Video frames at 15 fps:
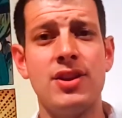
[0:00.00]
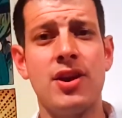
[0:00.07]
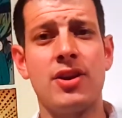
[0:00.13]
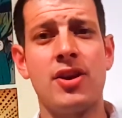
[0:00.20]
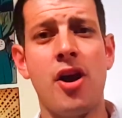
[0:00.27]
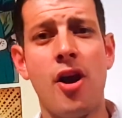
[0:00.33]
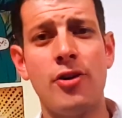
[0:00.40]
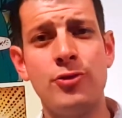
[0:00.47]
a
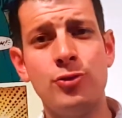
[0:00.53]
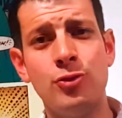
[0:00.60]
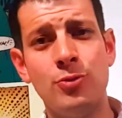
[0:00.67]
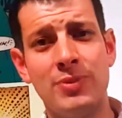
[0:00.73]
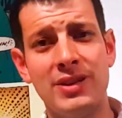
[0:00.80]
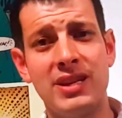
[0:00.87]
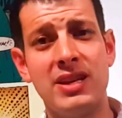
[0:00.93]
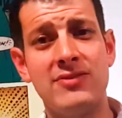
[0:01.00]

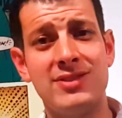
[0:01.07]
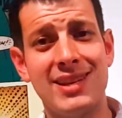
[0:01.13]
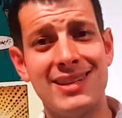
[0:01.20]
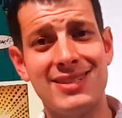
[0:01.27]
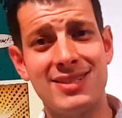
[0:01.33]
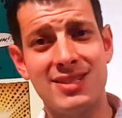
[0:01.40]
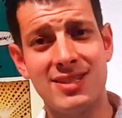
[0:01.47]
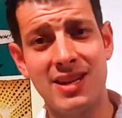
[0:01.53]
carnauba gives
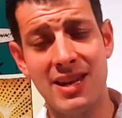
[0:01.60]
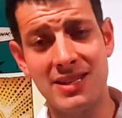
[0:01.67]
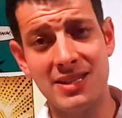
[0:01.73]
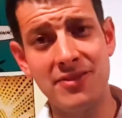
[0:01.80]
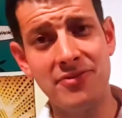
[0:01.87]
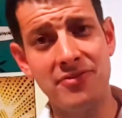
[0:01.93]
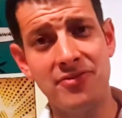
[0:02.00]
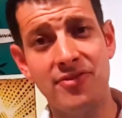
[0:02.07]
a
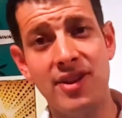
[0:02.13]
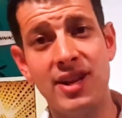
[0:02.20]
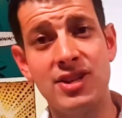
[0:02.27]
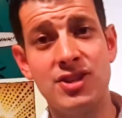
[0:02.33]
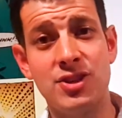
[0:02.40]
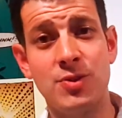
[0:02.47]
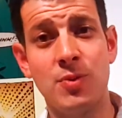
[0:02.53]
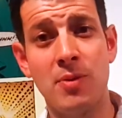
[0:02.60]
different finish
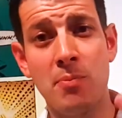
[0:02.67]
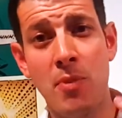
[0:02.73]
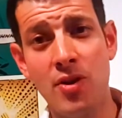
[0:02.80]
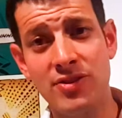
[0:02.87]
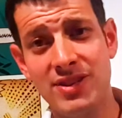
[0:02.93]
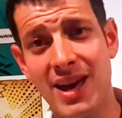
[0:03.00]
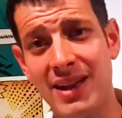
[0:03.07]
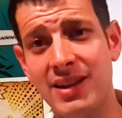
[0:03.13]
to a
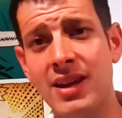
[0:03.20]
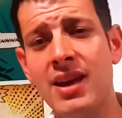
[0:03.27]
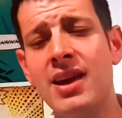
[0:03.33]
montan.